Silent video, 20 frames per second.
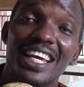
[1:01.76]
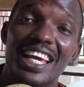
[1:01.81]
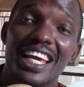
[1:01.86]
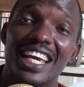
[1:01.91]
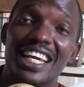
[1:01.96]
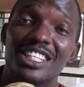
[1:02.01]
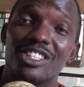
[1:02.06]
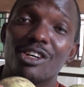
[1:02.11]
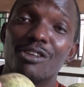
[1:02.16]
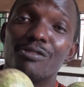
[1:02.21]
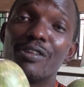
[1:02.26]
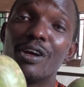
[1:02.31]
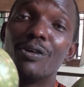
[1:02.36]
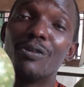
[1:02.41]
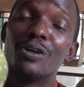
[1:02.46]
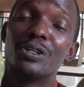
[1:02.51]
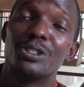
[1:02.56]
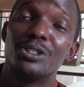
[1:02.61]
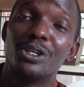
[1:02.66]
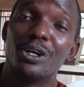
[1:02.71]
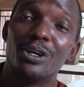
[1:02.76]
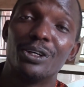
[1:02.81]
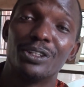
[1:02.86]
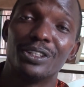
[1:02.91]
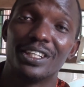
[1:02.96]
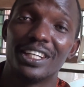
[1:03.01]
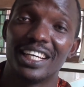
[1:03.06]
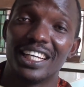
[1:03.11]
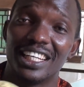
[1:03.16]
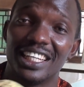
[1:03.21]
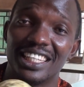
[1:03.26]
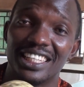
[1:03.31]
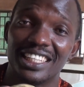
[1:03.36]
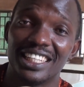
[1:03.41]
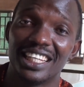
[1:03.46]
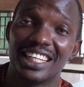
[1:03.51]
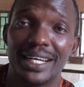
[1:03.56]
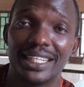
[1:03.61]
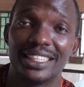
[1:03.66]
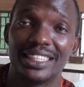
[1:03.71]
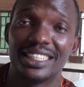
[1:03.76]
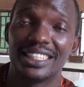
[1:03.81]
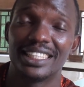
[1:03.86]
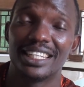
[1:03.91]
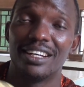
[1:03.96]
a survey was done in parts